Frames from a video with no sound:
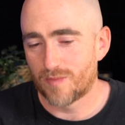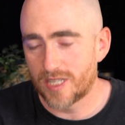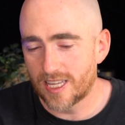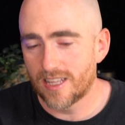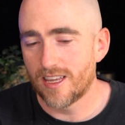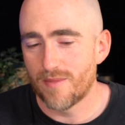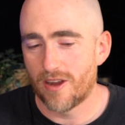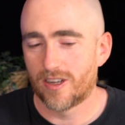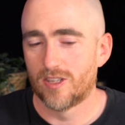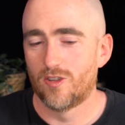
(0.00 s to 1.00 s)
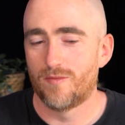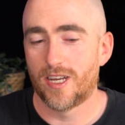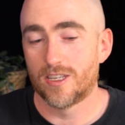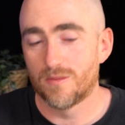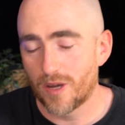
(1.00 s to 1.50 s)
particularly American
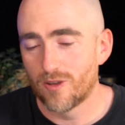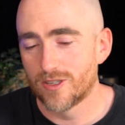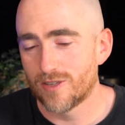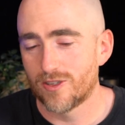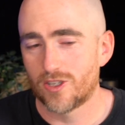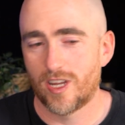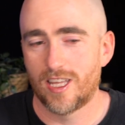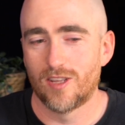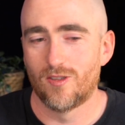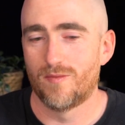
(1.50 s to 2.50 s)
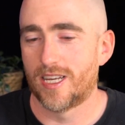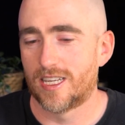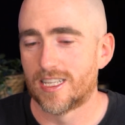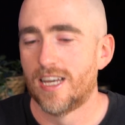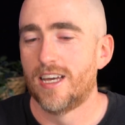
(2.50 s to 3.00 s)
lawmakers, but also Australian
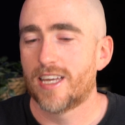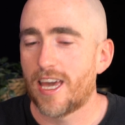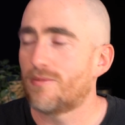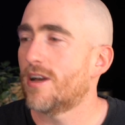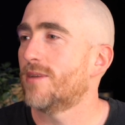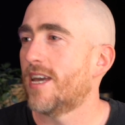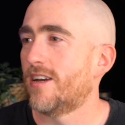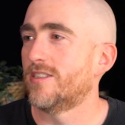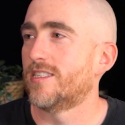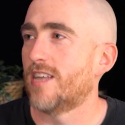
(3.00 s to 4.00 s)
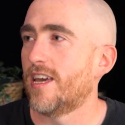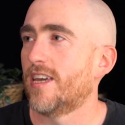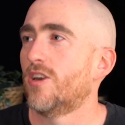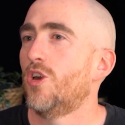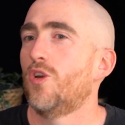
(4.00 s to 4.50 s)
lawmakers, keep coming out and saying,